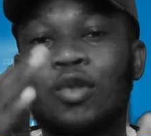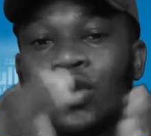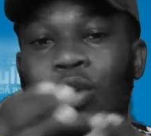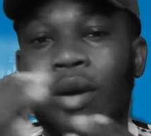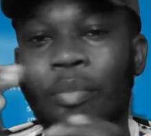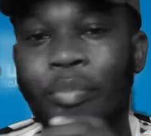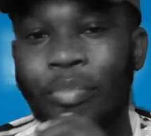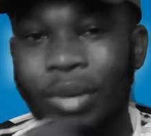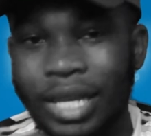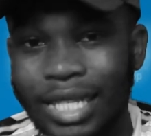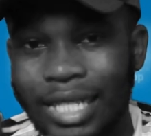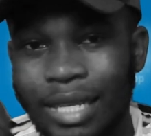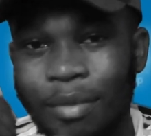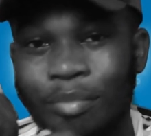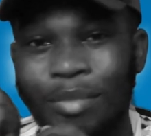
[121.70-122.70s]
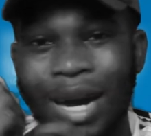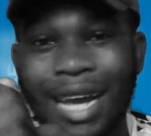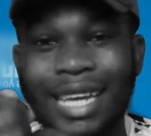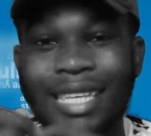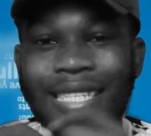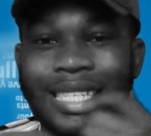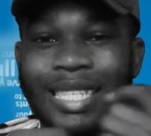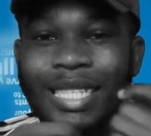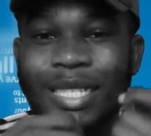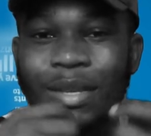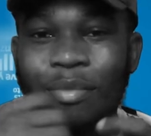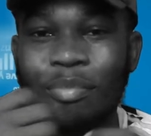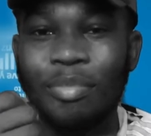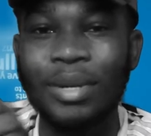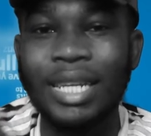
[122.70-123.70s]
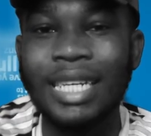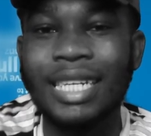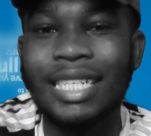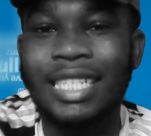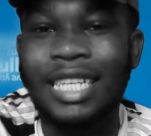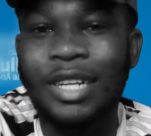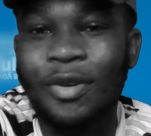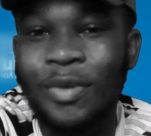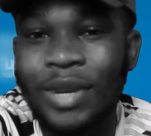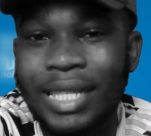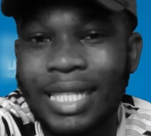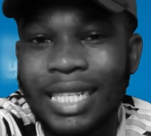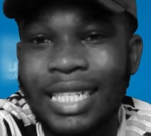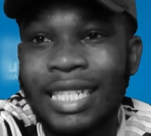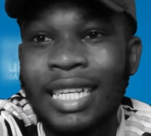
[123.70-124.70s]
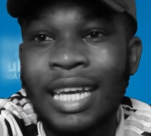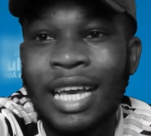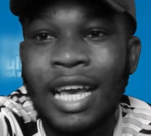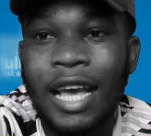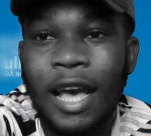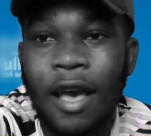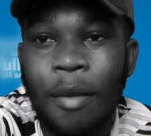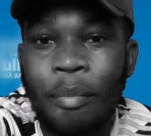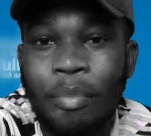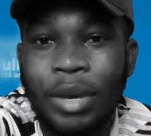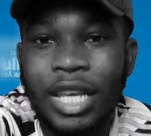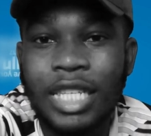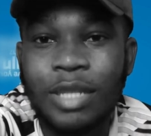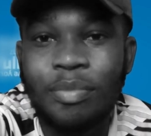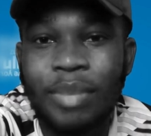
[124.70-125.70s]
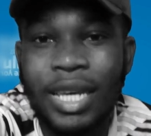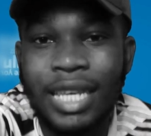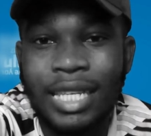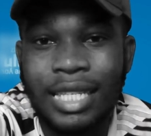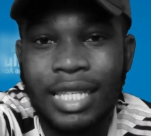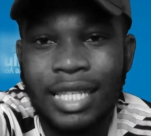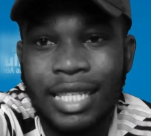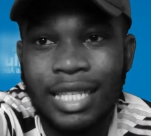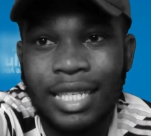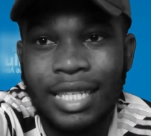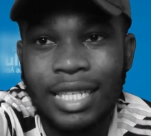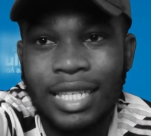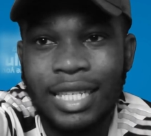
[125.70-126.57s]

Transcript: to a page by simply generating a page base